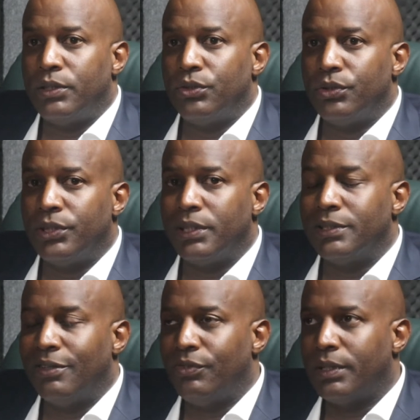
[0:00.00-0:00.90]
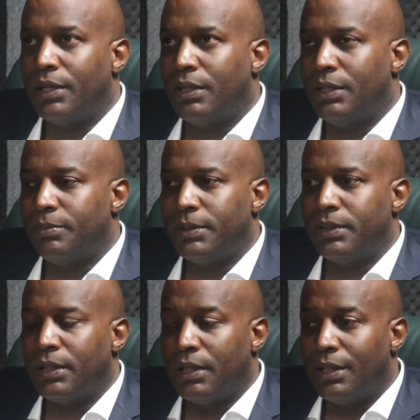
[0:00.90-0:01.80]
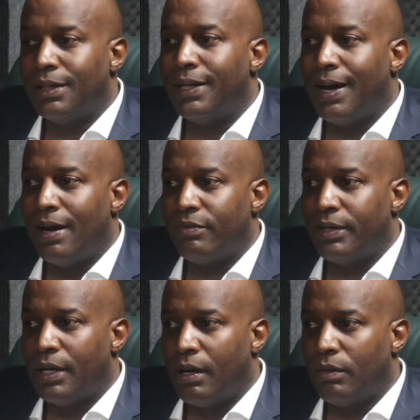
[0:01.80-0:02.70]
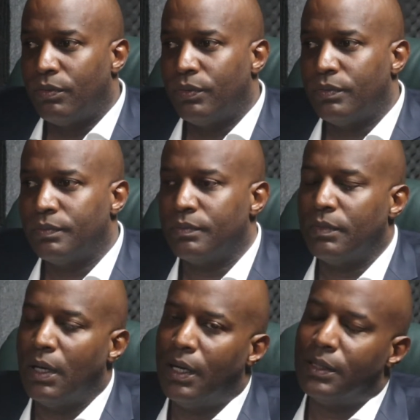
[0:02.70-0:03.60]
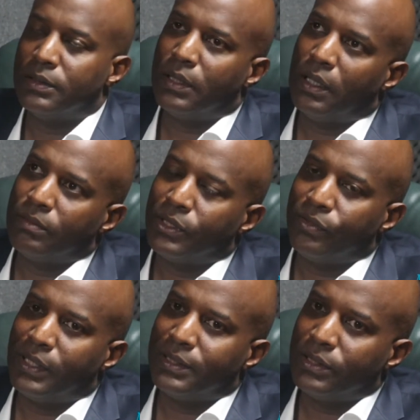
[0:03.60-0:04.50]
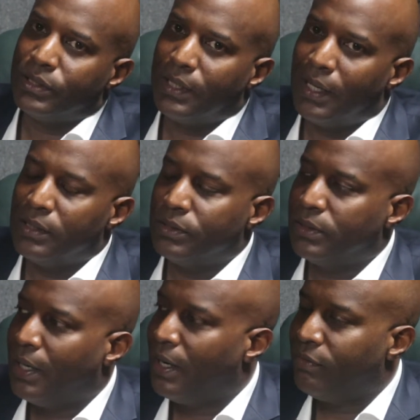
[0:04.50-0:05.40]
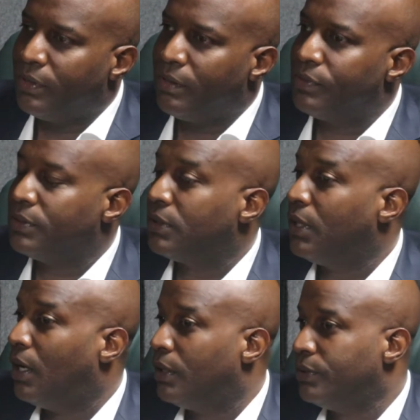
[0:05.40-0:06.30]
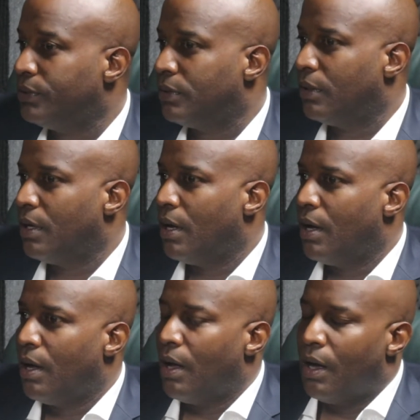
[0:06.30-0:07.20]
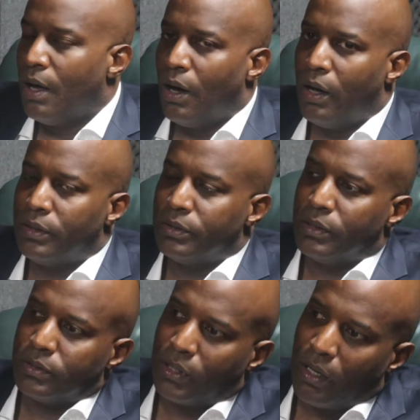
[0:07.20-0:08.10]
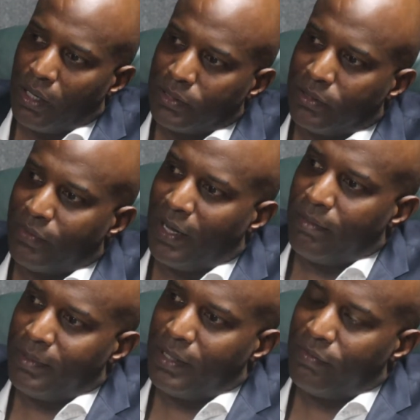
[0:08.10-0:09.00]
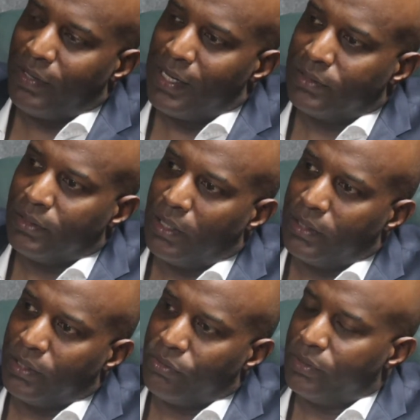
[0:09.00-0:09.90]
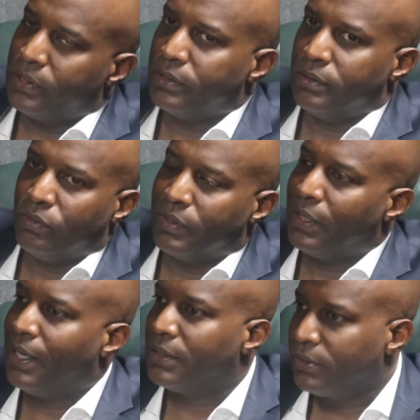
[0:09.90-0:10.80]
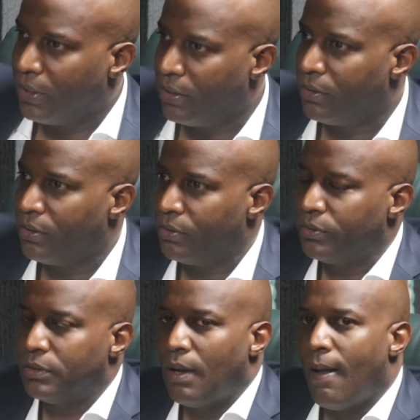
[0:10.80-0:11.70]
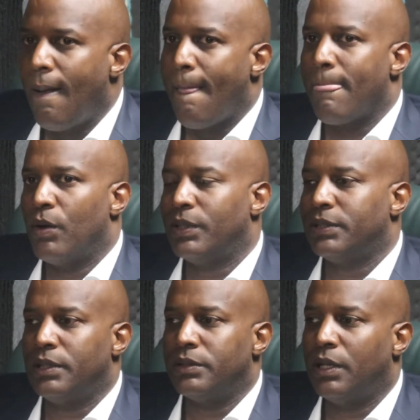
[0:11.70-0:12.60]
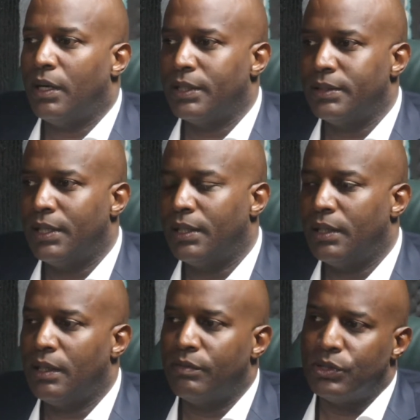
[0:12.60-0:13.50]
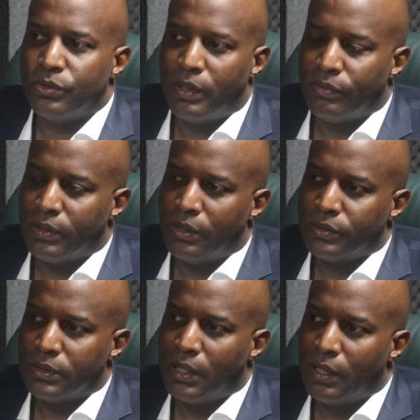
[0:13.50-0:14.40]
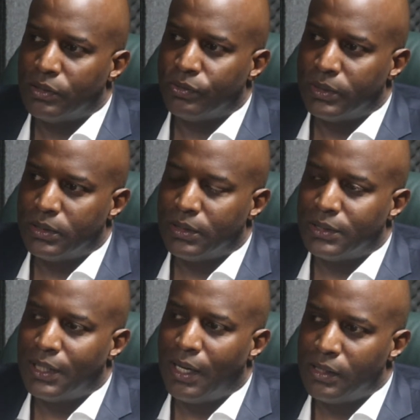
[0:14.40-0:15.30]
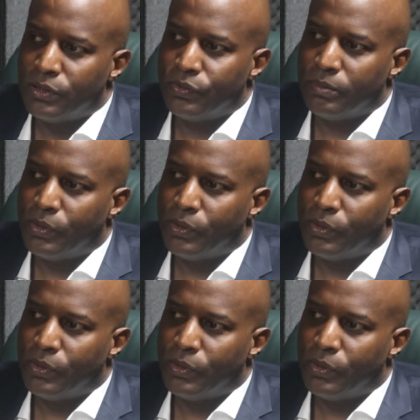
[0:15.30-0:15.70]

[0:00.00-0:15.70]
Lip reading: do significantly, particularly IVF. And the greatest challenge to IVF is the cost. Although the cost of IVF has not increased over the last 10 years, we're still talking $10,000, $11,000, $12,000, which is a challenge for